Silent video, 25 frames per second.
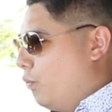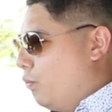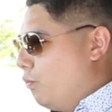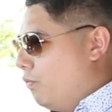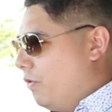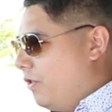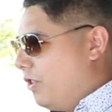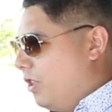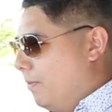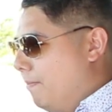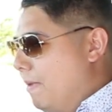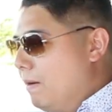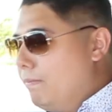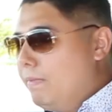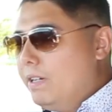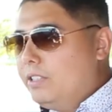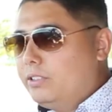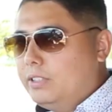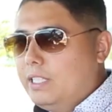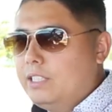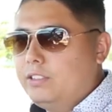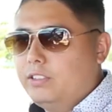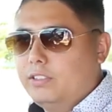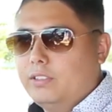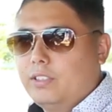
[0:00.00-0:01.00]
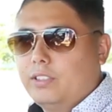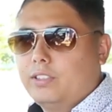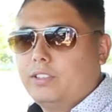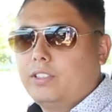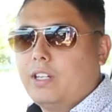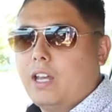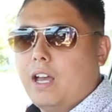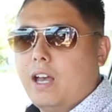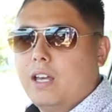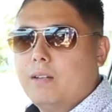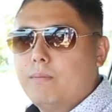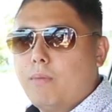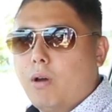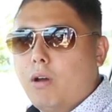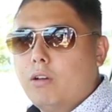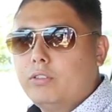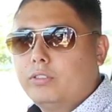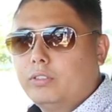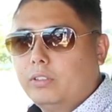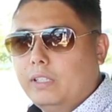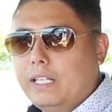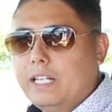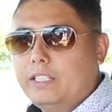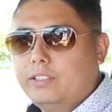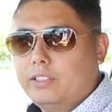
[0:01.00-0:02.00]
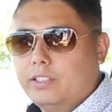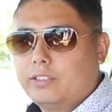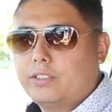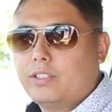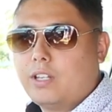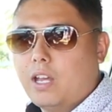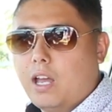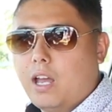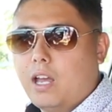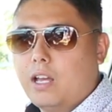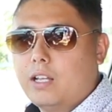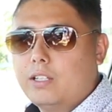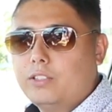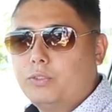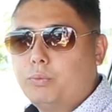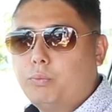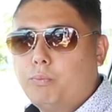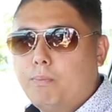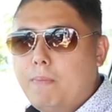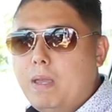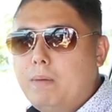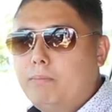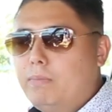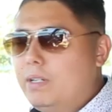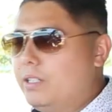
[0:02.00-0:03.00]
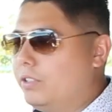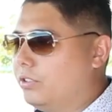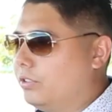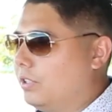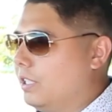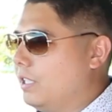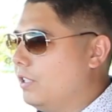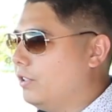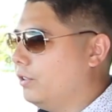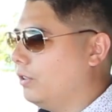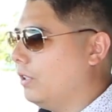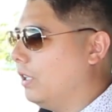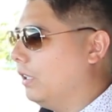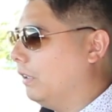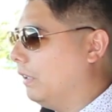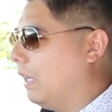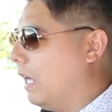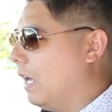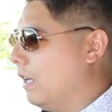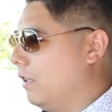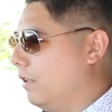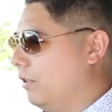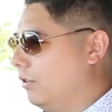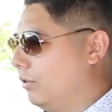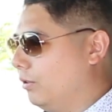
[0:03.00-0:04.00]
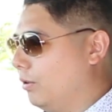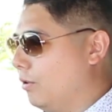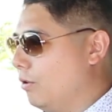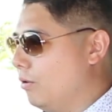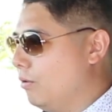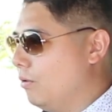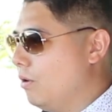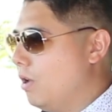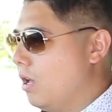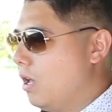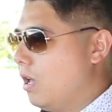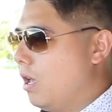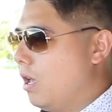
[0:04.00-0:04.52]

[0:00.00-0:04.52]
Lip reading: With the memory seats in this car, in most Lexus cars, memory seats allow you to